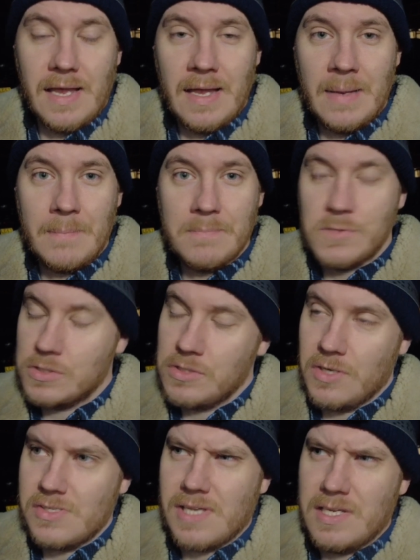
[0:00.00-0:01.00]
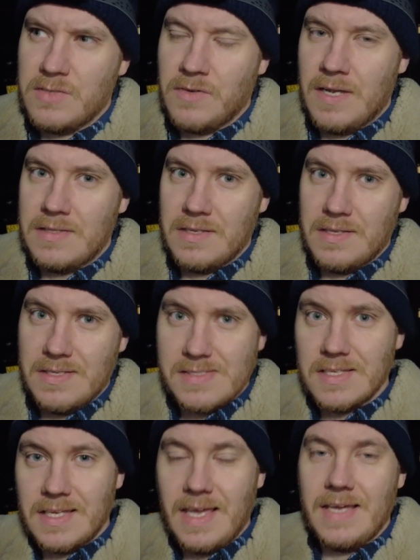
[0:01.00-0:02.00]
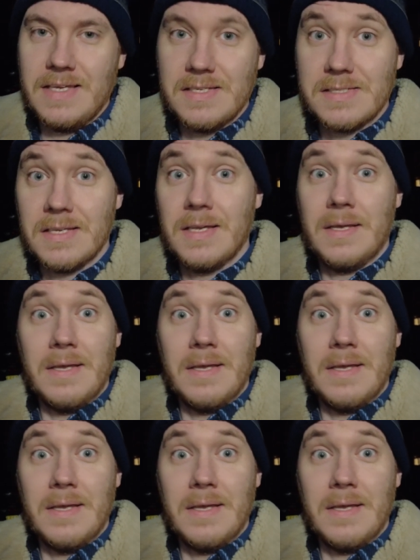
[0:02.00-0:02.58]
I'm just not satisfied that it's the case